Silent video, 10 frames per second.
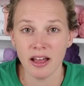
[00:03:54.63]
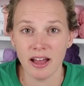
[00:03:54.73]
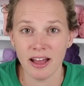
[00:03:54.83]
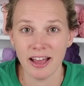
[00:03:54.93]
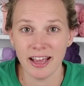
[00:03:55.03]

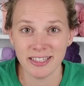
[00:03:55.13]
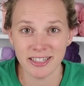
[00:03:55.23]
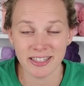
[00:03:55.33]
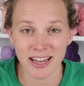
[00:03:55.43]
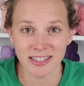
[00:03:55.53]
uh, it
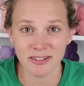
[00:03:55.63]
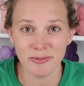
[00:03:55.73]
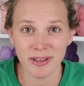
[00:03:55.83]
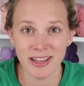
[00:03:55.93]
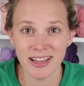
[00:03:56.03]
just has to
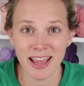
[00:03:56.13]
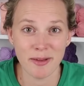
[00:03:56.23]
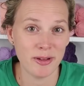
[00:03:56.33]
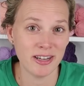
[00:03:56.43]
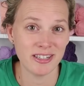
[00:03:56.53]
be
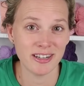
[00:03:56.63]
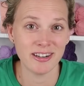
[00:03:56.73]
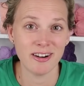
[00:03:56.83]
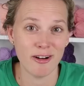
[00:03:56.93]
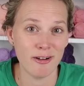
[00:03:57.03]
a
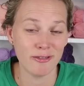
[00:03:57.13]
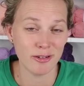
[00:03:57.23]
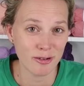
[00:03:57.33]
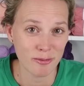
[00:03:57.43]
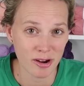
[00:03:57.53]
picture of
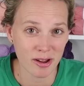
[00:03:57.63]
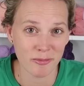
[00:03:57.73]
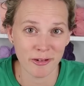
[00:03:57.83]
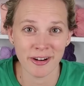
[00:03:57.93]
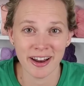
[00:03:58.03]
your work in
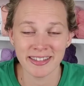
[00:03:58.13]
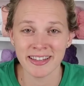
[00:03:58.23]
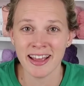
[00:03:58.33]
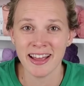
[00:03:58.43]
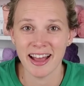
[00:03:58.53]
progress
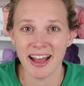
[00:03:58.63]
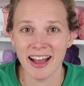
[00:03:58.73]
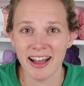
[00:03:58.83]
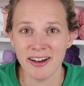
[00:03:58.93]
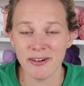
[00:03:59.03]

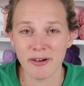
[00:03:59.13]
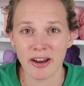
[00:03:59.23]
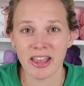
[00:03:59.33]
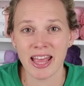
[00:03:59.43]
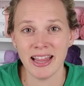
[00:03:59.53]
uh, where
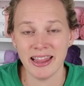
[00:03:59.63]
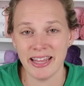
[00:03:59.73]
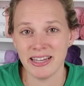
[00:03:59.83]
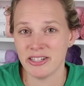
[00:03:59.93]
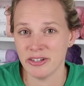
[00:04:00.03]
you can
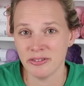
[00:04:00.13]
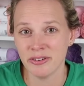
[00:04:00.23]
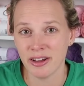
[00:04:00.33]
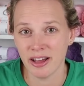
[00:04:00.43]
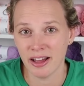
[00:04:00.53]
link to
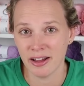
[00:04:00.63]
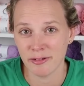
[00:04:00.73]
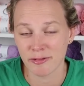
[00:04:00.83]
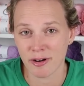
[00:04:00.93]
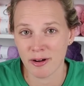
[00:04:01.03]

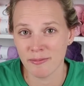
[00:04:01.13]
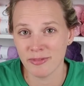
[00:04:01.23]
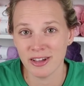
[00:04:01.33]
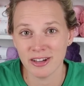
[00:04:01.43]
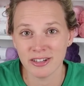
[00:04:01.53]
uh,
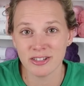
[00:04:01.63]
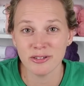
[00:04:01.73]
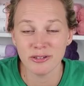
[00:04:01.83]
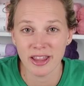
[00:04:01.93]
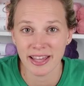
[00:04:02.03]
from the
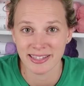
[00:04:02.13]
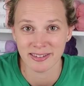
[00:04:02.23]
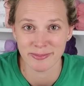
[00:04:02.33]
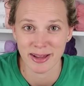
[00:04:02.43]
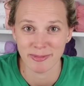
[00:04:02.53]
tool that's
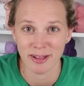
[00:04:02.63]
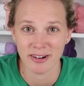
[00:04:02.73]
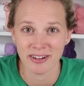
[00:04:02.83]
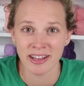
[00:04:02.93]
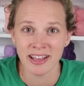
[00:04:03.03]
on my blog.